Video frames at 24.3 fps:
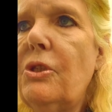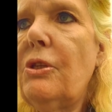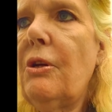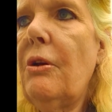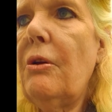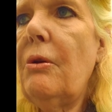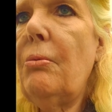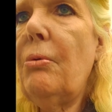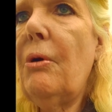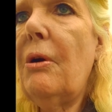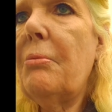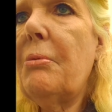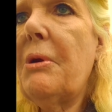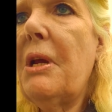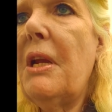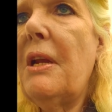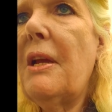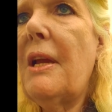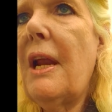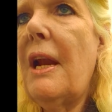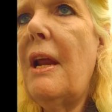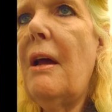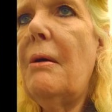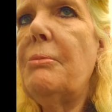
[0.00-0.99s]
show you what I'm going
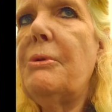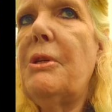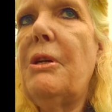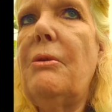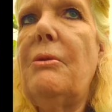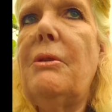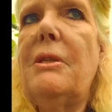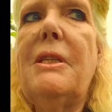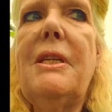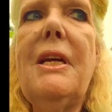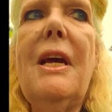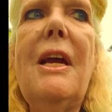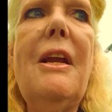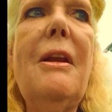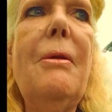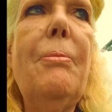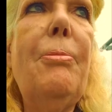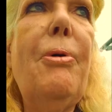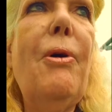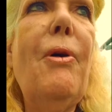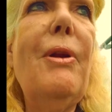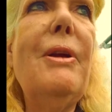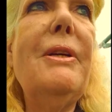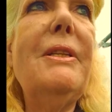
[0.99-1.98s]
to get up to today in the
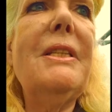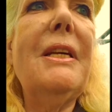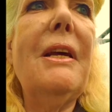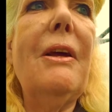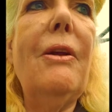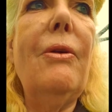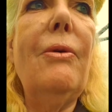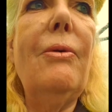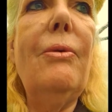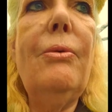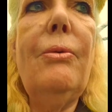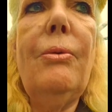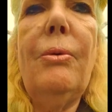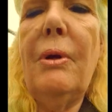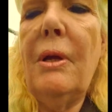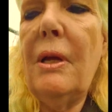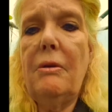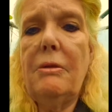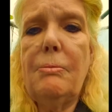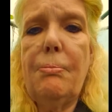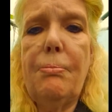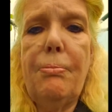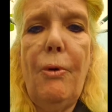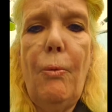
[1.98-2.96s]
polytunnel.
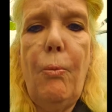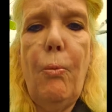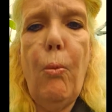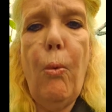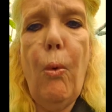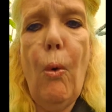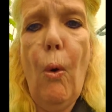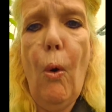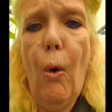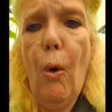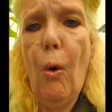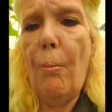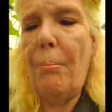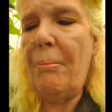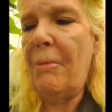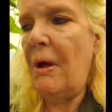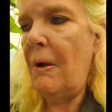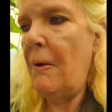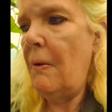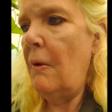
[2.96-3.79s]
Warm